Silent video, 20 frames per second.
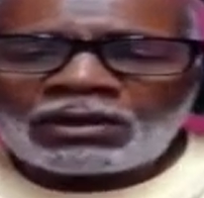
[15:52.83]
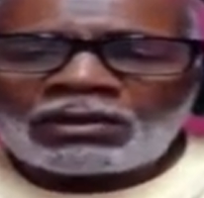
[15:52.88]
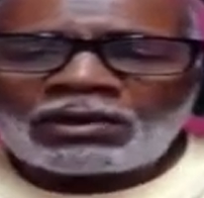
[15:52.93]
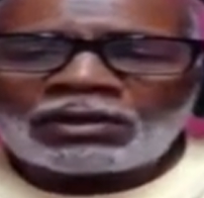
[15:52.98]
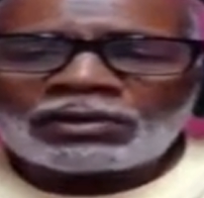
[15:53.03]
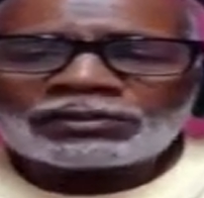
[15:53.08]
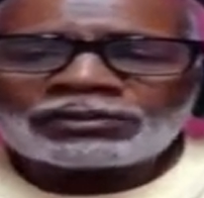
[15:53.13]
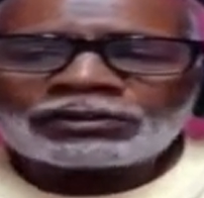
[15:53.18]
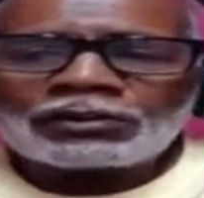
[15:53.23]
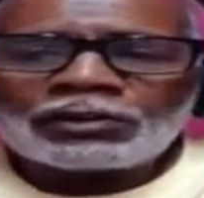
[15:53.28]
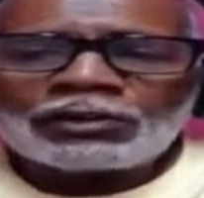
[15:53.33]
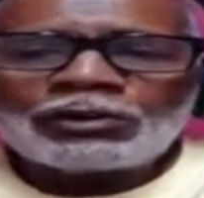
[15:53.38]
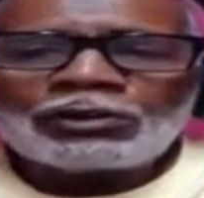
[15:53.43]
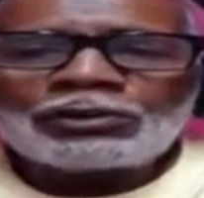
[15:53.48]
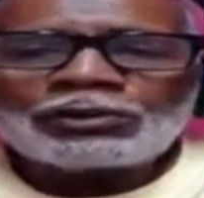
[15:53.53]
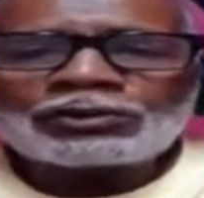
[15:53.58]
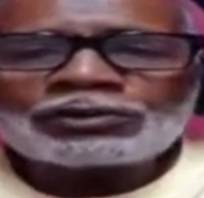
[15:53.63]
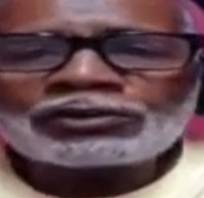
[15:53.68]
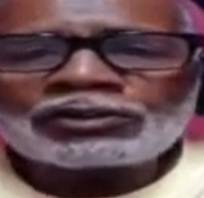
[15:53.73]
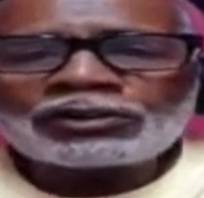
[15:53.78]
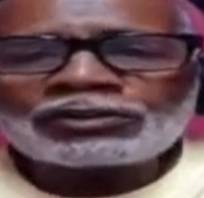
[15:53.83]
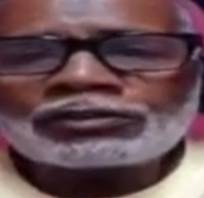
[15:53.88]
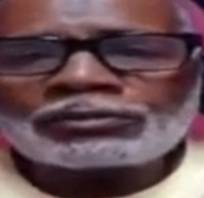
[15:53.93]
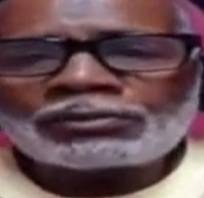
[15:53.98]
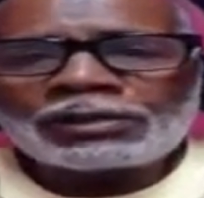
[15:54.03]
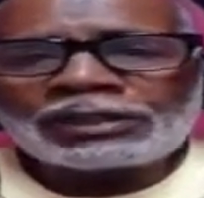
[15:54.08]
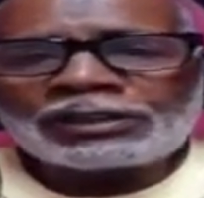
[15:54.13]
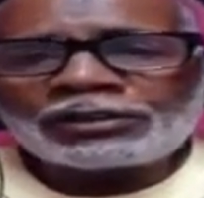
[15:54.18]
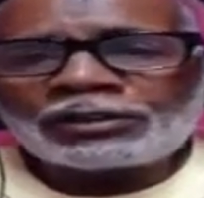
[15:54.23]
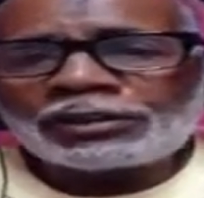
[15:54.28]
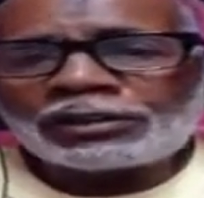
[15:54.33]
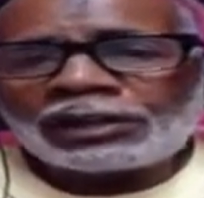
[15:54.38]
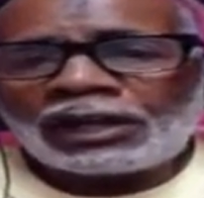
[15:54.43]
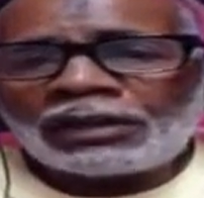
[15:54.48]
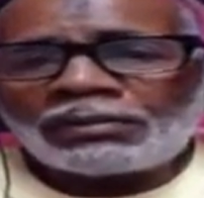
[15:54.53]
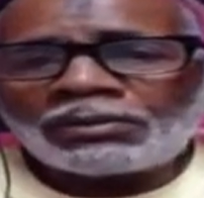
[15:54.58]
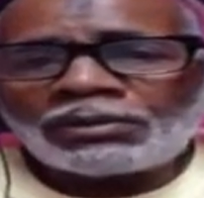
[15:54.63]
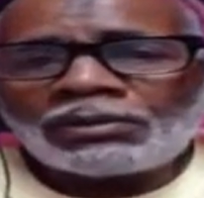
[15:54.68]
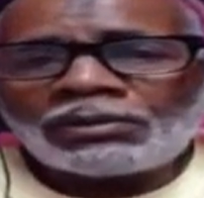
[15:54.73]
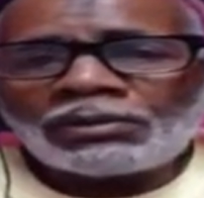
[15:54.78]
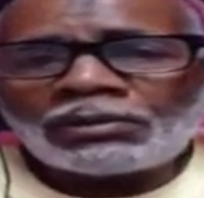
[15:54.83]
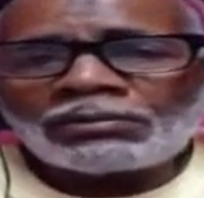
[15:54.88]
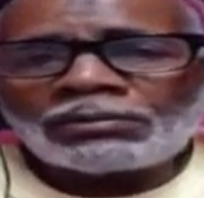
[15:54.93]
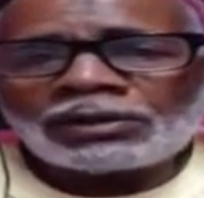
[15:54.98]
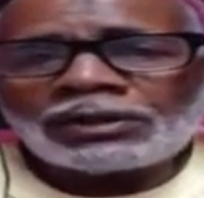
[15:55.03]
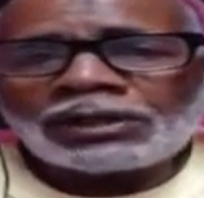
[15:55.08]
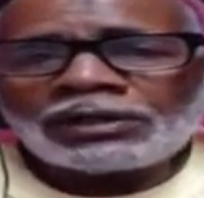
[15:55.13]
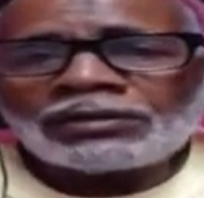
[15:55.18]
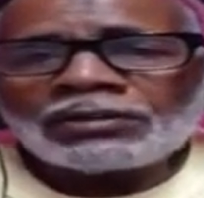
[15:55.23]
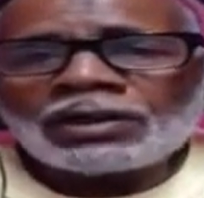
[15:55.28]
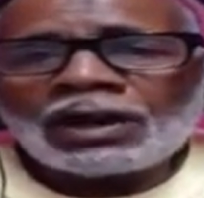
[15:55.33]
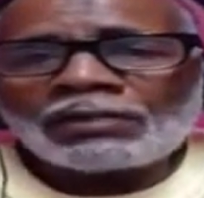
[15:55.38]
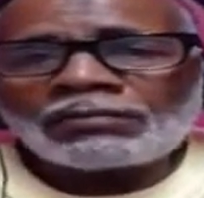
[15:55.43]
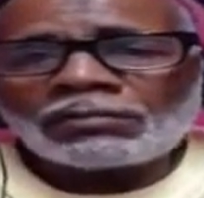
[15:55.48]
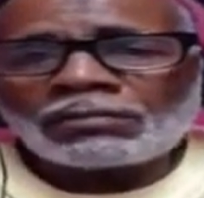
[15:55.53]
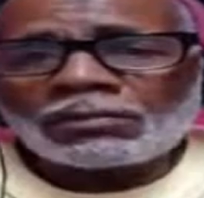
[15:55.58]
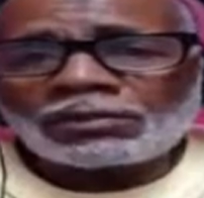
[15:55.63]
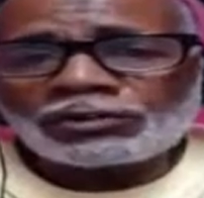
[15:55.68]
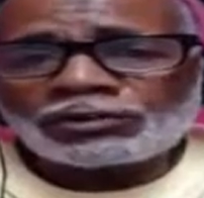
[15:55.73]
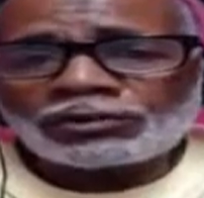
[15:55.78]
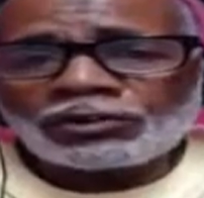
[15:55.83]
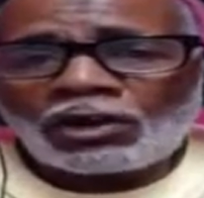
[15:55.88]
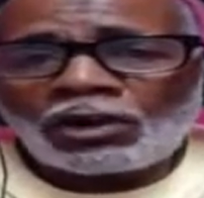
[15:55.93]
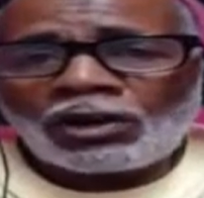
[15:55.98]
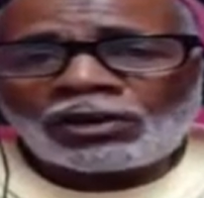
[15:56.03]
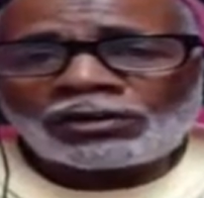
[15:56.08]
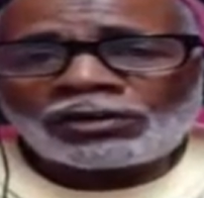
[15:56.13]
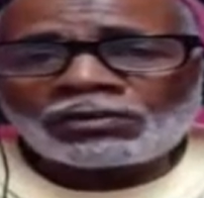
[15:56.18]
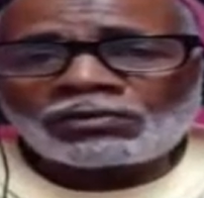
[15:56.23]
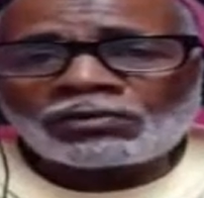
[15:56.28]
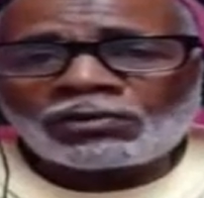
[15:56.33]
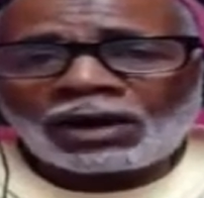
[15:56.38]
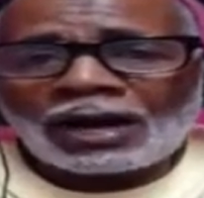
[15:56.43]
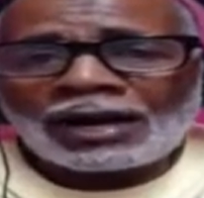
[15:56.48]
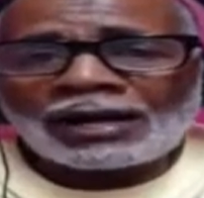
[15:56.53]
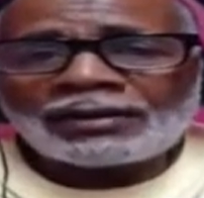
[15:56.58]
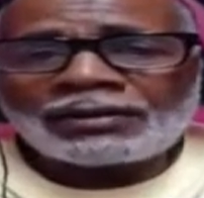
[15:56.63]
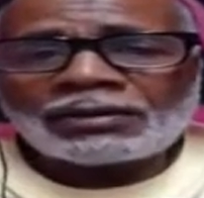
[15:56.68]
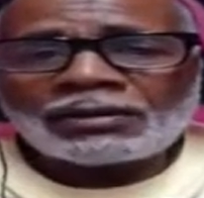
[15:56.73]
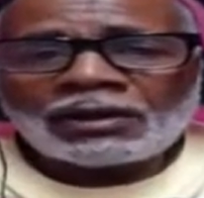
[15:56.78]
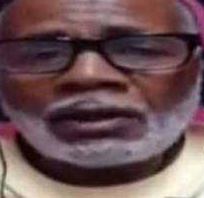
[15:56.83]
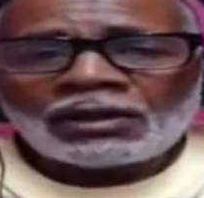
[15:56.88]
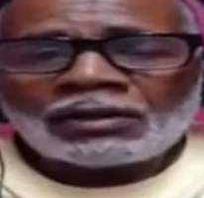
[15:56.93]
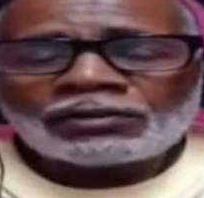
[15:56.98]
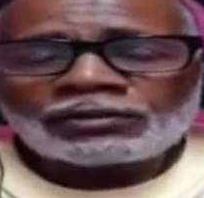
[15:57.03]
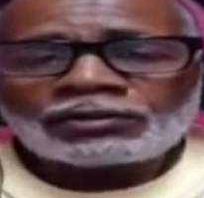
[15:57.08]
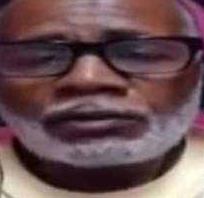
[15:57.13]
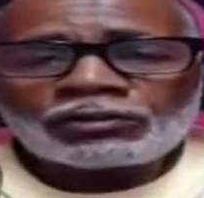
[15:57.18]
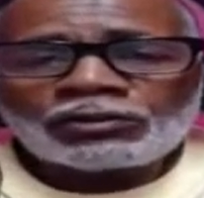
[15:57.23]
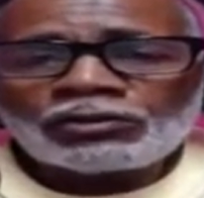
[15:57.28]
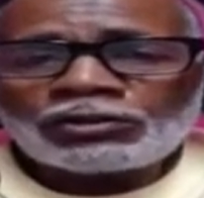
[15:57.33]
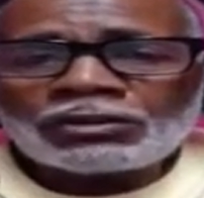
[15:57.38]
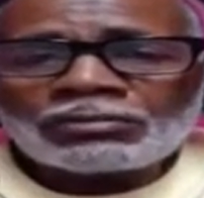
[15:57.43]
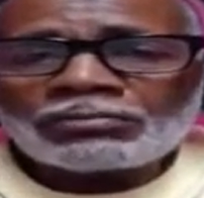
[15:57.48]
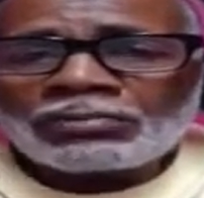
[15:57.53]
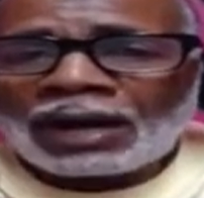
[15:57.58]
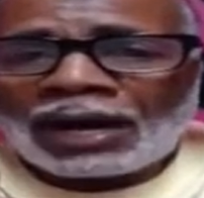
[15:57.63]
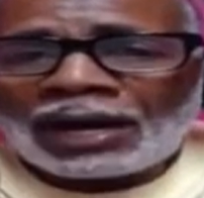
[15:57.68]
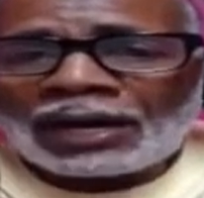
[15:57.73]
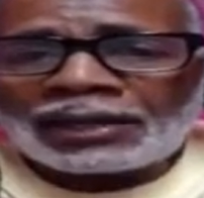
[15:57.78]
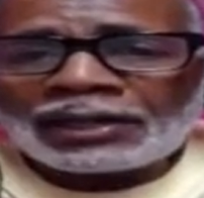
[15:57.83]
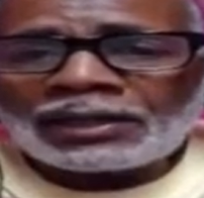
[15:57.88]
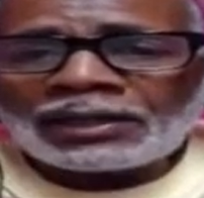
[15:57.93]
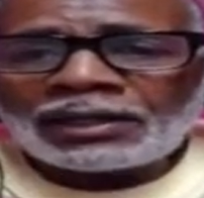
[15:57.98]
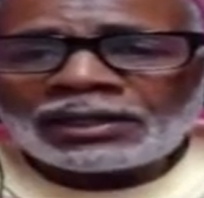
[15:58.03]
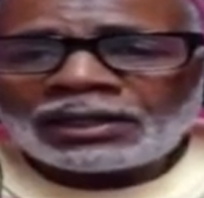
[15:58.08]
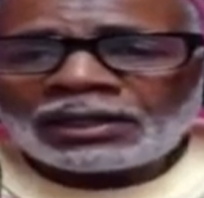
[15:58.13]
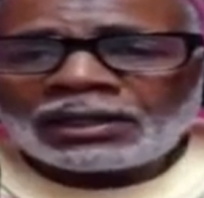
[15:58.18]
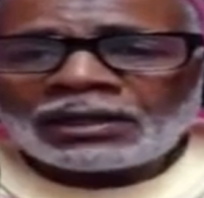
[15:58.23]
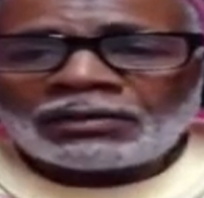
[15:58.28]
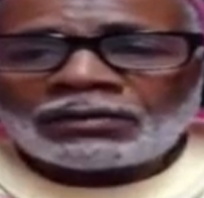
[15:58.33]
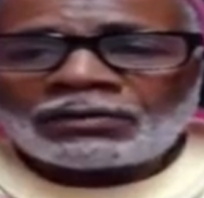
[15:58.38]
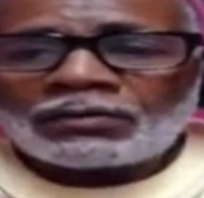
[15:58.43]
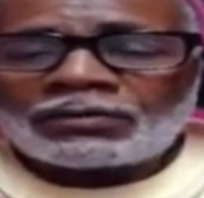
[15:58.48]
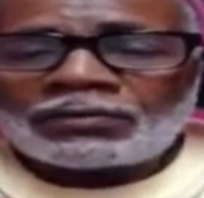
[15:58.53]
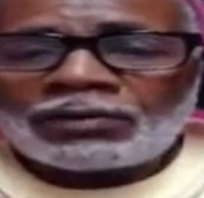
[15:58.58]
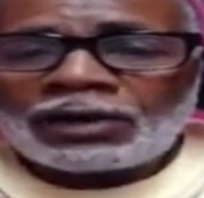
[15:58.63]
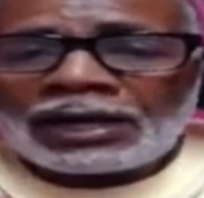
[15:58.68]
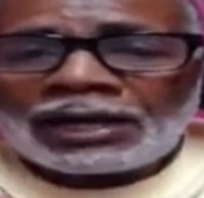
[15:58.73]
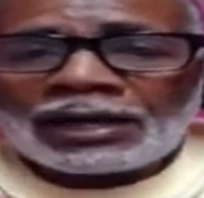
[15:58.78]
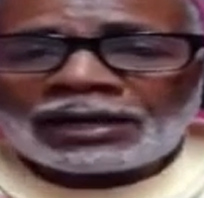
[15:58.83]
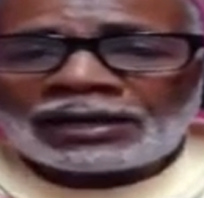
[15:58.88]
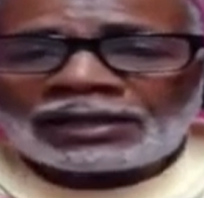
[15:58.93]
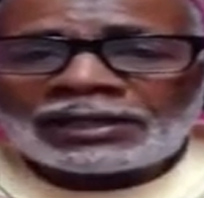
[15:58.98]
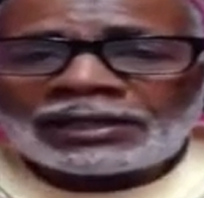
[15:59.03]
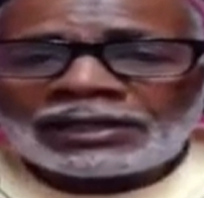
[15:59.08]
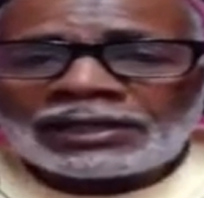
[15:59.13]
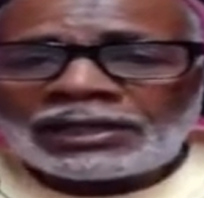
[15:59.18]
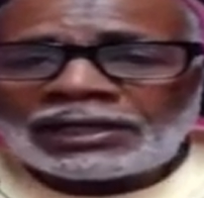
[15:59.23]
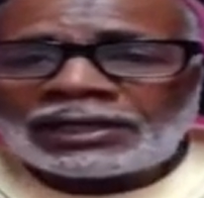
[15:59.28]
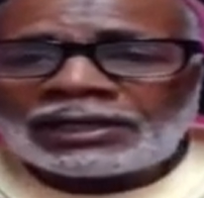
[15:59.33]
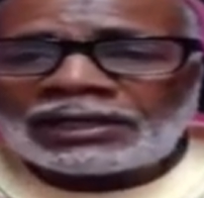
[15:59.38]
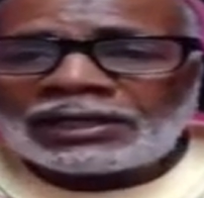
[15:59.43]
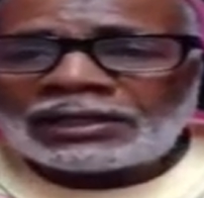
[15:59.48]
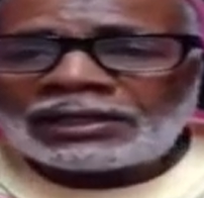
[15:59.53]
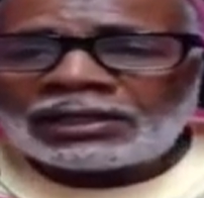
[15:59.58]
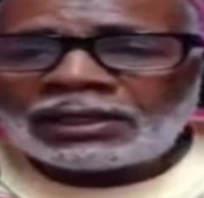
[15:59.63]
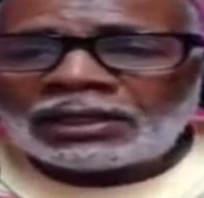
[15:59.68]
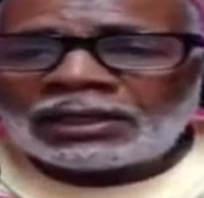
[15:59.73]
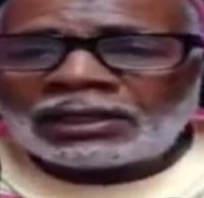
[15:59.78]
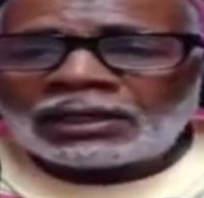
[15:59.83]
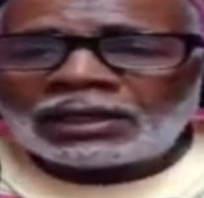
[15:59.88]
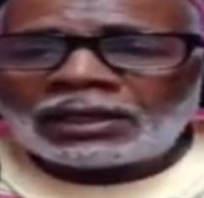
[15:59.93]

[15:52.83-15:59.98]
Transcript: or a school system into a neighborhood when you have a majority white student body, rarely any